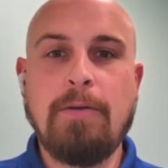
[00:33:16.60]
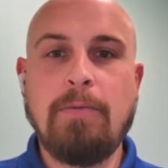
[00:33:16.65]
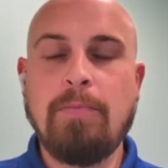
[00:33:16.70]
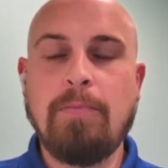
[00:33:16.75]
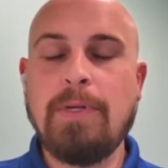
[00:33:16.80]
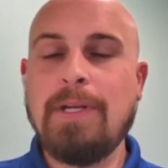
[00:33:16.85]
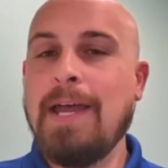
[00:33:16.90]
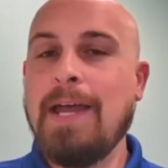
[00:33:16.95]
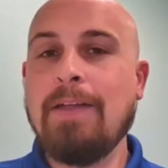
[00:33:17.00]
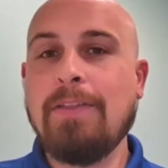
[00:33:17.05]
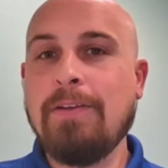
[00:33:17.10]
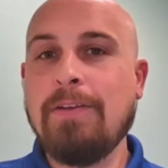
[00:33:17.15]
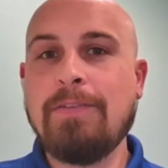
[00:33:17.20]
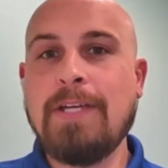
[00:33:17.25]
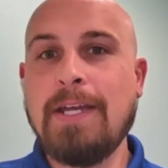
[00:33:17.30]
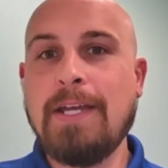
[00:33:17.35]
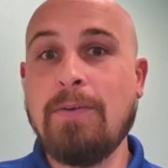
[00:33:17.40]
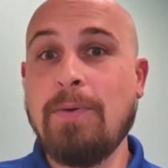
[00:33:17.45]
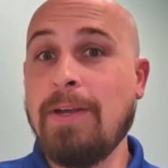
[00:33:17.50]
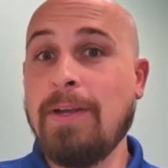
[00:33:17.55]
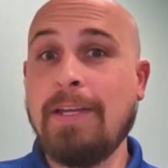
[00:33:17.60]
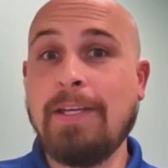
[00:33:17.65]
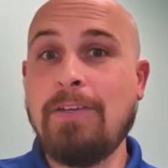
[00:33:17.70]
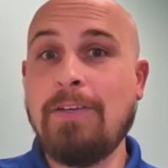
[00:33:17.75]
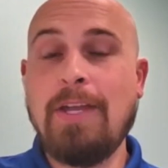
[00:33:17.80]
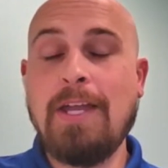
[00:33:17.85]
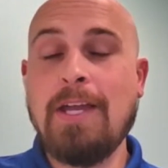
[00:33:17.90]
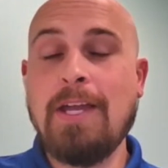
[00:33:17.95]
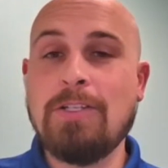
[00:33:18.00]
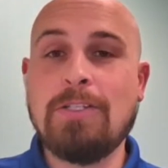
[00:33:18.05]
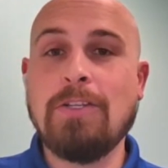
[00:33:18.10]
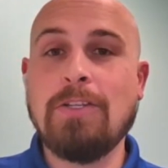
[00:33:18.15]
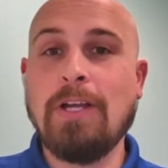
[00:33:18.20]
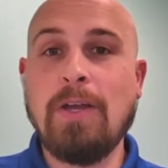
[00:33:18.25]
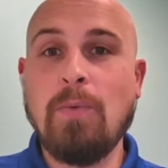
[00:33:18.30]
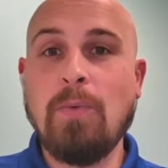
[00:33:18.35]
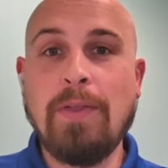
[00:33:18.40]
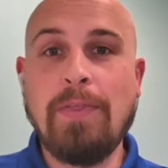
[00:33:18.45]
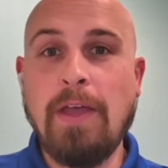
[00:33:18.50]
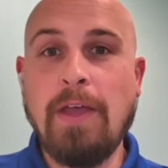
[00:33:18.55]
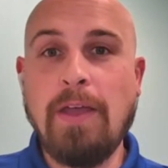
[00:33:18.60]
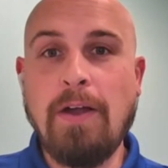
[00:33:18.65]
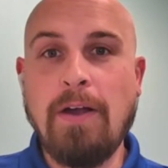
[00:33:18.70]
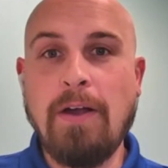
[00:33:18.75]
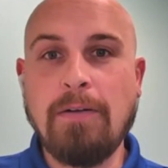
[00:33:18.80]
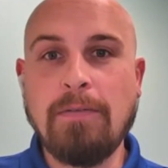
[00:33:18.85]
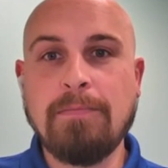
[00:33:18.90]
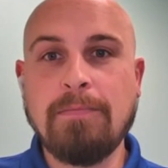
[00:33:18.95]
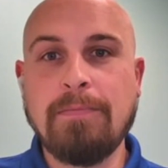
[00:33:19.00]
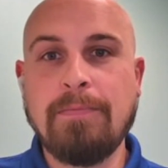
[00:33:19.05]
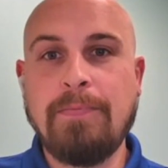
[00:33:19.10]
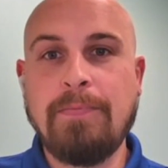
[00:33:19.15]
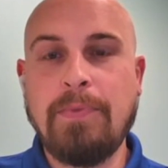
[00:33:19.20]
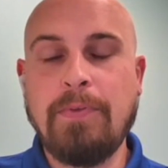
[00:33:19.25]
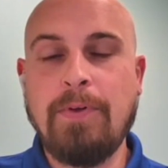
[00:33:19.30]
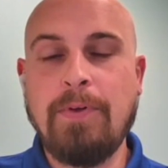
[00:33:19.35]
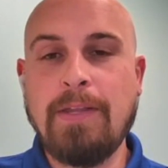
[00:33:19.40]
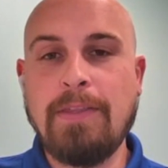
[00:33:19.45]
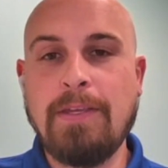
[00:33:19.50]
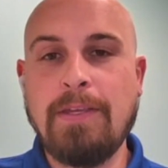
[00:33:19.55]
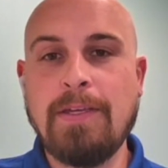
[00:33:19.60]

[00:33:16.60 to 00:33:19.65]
But now they've taken away, like, you can't just look at what they are, right?